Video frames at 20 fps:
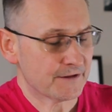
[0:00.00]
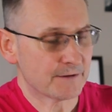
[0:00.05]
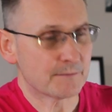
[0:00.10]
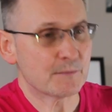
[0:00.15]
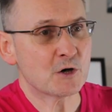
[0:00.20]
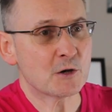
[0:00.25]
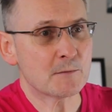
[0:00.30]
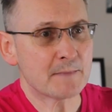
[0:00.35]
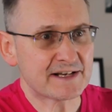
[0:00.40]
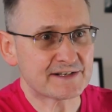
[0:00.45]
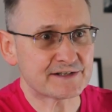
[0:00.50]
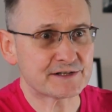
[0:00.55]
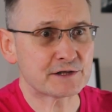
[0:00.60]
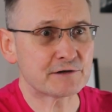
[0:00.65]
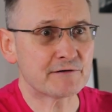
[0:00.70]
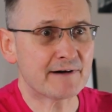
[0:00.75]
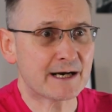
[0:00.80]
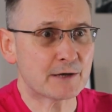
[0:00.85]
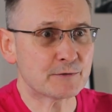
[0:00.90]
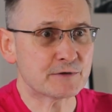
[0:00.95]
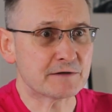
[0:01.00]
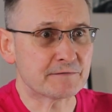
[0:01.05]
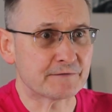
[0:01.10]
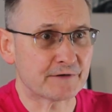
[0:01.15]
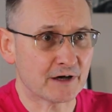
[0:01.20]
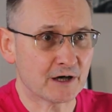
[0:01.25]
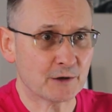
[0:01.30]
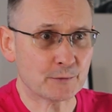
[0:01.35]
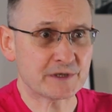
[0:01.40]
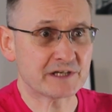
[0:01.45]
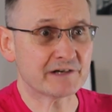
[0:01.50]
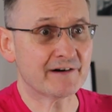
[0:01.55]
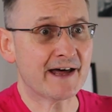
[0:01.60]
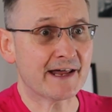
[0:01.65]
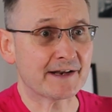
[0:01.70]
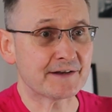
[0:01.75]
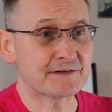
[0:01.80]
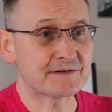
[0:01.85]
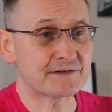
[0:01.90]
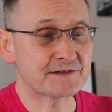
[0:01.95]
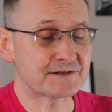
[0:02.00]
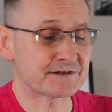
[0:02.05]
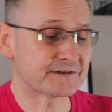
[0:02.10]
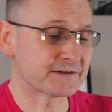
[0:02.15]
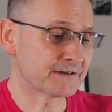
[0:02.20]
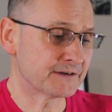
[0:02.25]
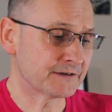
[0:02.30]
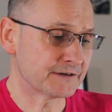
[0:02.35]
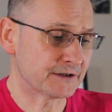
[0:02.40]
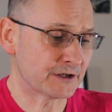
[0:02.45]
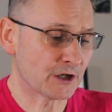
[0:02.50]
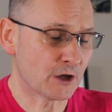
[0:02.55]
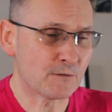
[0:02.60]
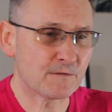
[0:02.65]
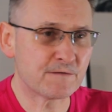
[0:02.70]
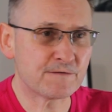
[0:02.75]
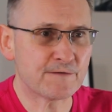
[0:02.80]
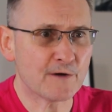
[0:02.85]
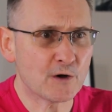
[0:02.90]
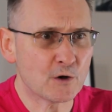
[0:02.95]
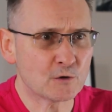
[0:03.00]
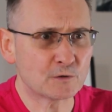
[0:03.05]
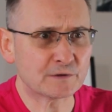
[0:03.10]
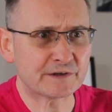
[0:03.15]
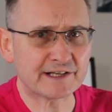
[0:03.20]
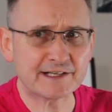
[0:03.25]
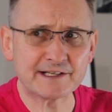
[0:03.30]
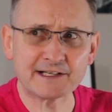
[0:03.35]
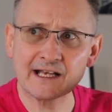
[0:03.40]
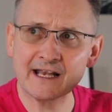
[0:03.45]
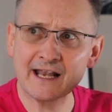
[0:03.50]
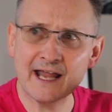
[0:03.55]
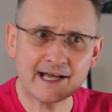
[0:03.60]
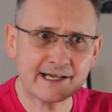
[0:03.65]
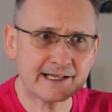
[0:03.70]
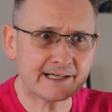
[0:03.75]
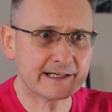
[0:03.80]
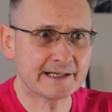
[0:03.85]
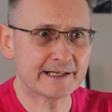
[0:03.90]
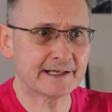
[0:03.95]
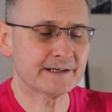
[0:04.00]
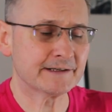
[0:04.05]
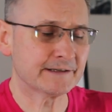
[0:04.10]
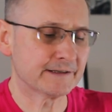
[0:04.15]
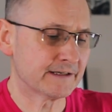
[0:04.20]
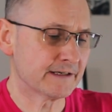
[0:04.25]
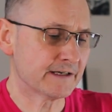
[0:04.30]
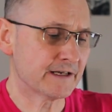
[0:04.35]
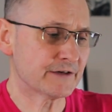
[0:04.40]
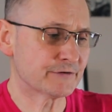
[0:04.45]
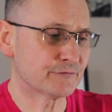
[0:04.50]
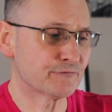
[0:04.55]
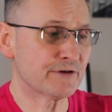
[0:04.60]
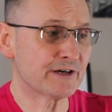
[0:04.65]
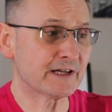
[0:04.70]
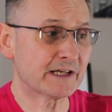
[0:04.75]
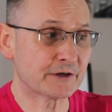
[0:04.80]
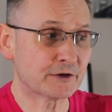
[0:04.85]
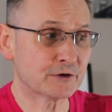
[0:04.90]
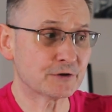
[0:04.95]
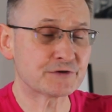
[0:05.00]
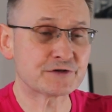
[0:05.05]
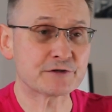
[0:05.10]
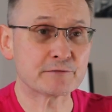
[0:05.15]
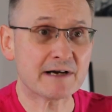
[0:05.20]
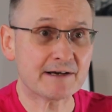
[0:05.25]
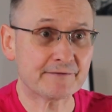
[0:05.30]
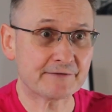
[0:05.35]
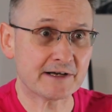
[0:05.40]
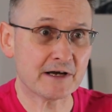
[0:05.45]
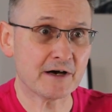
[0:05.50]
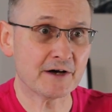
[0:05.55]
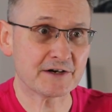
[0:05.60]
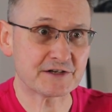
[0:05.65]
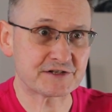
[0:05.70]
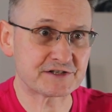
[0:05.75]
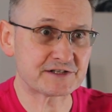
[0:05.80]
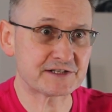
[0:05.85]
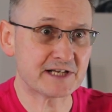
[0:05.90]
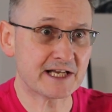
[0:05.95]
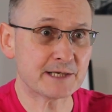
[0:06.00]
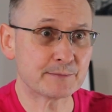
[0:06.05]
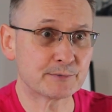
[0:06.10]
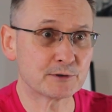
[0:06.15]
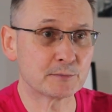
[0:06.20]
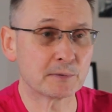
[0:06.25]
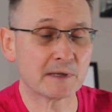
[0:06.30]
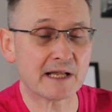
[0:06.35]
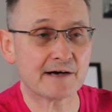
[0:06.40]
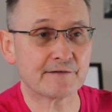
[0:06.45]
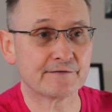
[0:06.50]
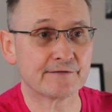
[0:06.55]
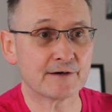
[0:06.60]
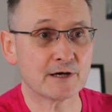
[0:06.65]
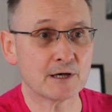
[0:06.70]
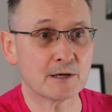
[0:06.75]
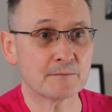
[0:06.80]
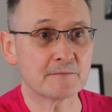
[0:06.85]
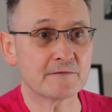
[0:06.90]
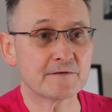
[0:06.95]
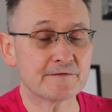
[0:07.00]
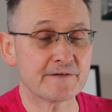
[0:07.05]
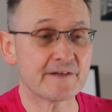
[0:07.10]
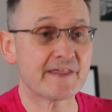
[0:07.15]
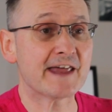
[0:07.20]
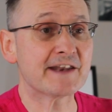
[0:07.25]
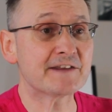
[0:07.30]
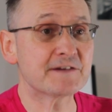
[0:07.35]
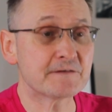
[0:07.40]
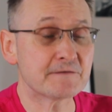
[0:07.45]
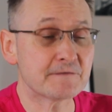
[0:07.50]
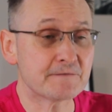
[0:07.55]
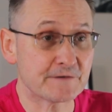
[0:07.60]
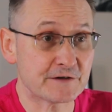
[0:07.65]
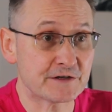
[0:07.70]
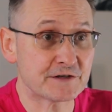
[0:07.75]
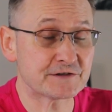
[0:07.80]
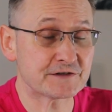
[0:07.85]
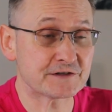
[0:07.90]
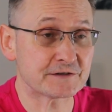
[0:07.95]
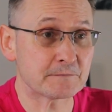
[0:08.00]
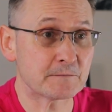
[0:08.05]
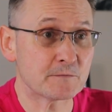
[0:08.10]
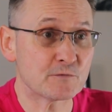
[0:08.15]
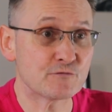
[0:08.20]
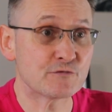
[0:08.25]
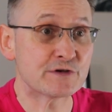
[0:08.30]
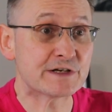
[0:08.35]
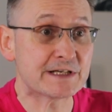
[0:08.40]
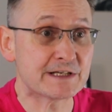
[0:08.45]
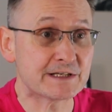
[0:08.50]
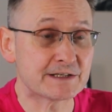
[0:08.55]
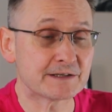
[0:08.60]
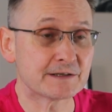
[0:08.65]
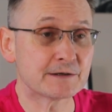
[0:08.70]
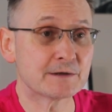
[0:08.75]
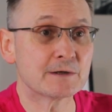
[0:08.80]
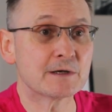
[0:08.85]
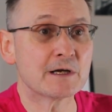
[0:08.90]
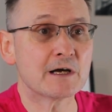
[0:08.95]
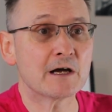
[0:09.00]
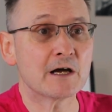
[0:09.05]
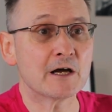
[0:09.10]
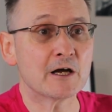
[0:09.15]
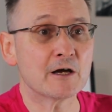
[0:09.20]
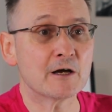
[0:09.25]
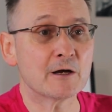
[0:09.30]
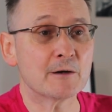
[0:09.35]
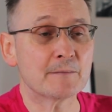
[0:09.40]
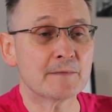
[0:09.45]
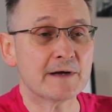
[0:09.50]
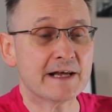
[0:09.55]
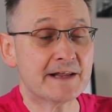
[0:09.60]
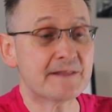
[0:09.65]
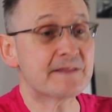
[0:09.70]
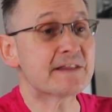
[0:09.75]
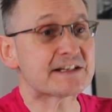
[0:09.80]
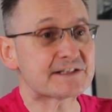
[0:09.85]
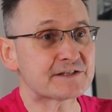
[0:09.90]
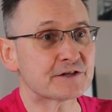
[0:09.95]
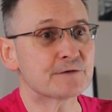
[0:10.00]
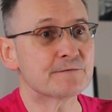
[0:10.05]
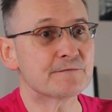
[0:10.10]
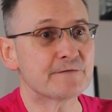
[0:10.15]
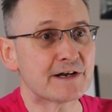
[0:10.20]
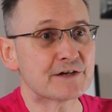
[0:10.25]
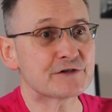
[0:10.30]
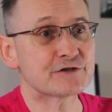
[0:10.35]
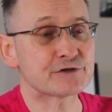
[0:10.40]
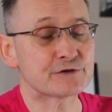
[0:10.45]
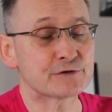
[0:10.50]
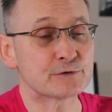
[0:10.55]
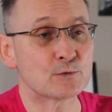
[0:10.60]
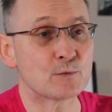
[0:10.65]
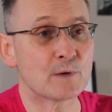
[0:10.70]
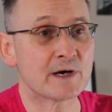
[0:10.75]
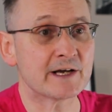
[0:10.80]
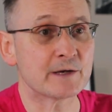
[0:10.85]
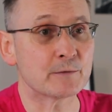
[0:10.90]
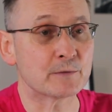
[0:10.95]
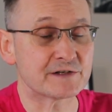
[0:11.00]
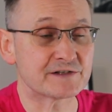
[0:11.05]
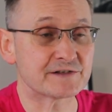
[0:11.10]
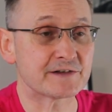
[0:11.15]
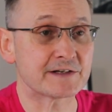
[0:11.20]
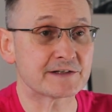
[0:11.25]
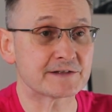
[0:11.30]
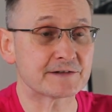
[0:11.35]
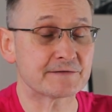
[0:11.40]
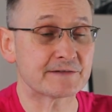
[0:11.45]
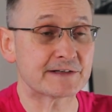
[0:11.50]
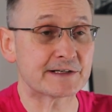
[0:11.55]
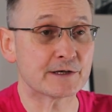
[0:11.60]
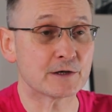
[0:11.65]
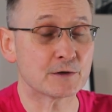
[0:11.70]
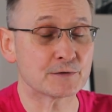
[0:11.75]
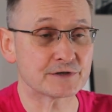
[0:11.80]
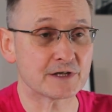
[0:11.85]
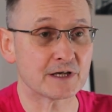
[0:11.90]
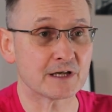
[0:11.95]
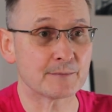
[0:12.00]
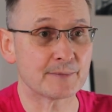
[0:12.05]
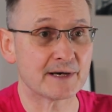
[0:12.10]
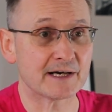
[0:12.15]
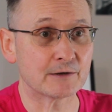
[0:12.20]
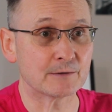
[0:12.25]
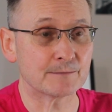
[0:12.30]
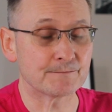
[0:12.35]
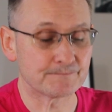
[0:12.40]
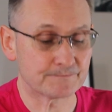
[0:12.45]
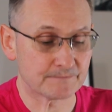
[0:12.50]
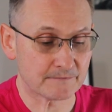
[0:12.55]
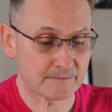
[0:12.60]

the more messing around you've got with your hands, you know, folding, lighting, it's really good to have it on a stable platform for then for you to read um, in this conventional way, which this video is all about.